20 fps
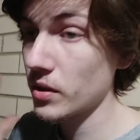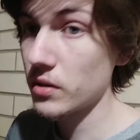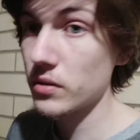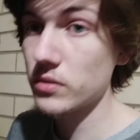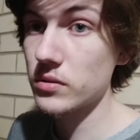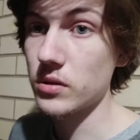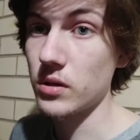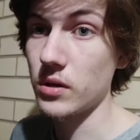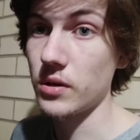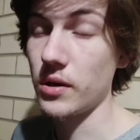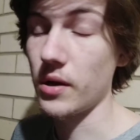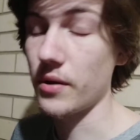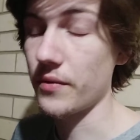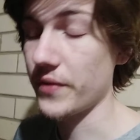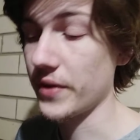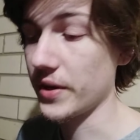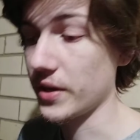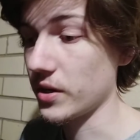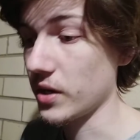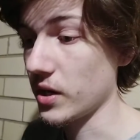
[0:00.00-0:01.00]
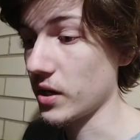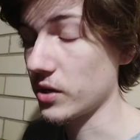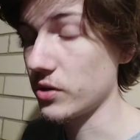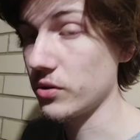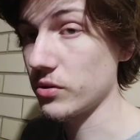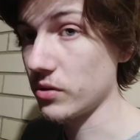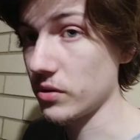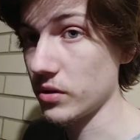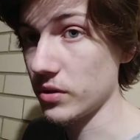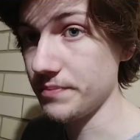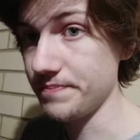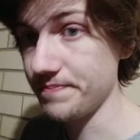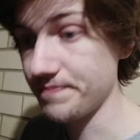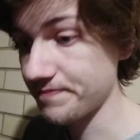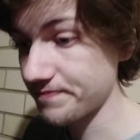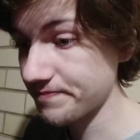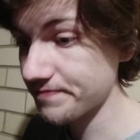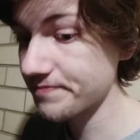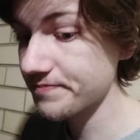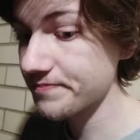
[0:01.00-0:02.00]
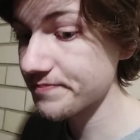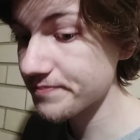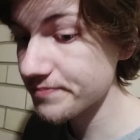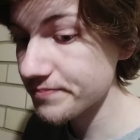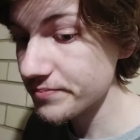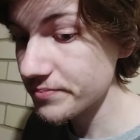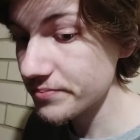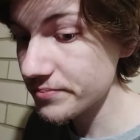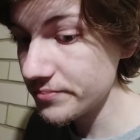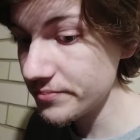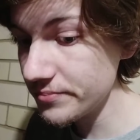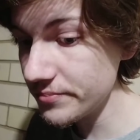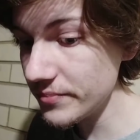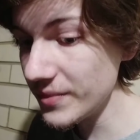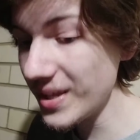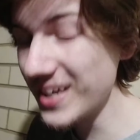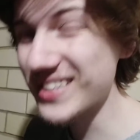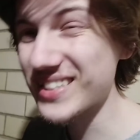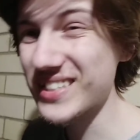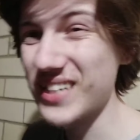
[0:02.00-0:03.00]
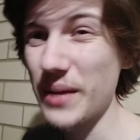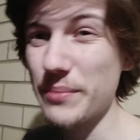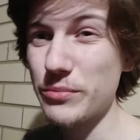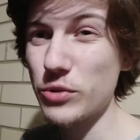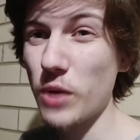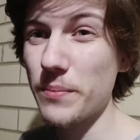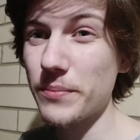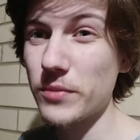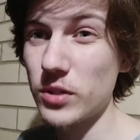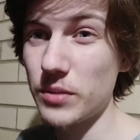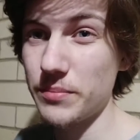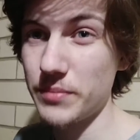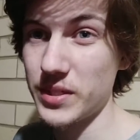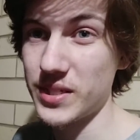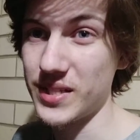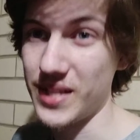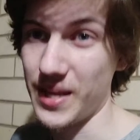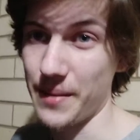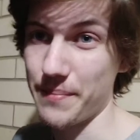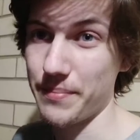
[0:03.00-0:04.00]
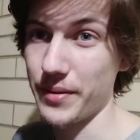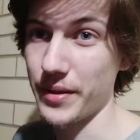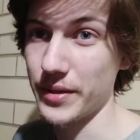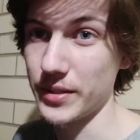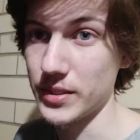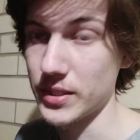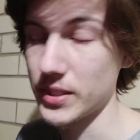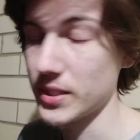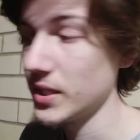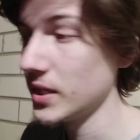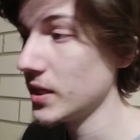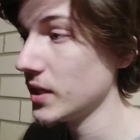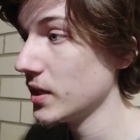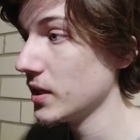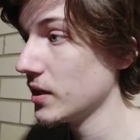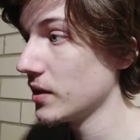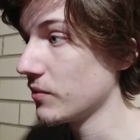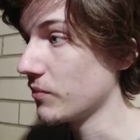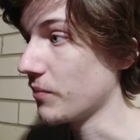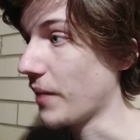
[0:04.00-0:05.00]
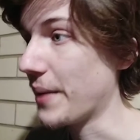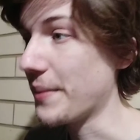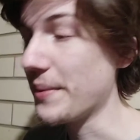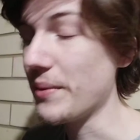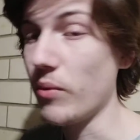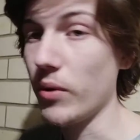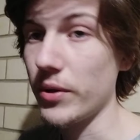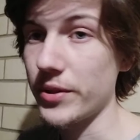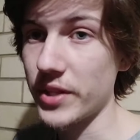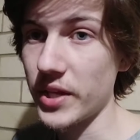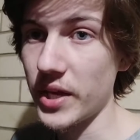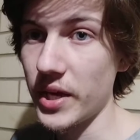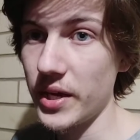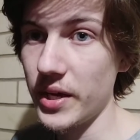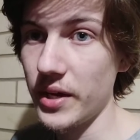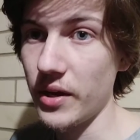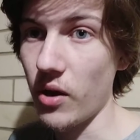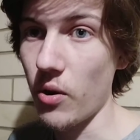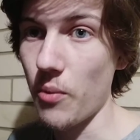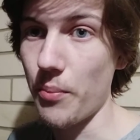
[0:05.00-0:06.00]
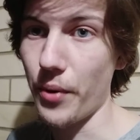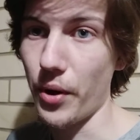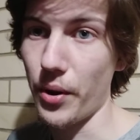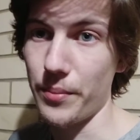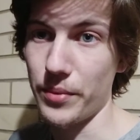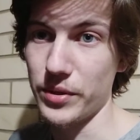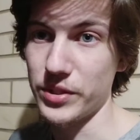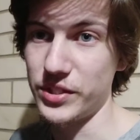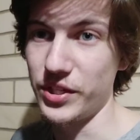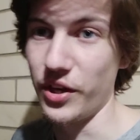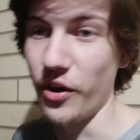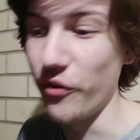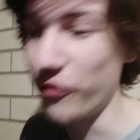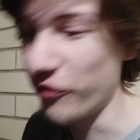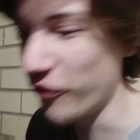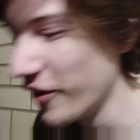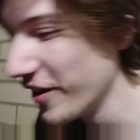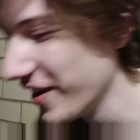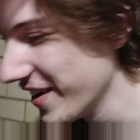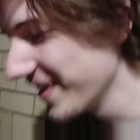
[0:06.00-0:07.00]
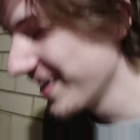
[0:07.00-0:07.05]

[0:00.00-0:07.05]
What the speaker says: So I think good on them. At the same time, I'm going to miss that place. Maybe one day I'll buy it myself.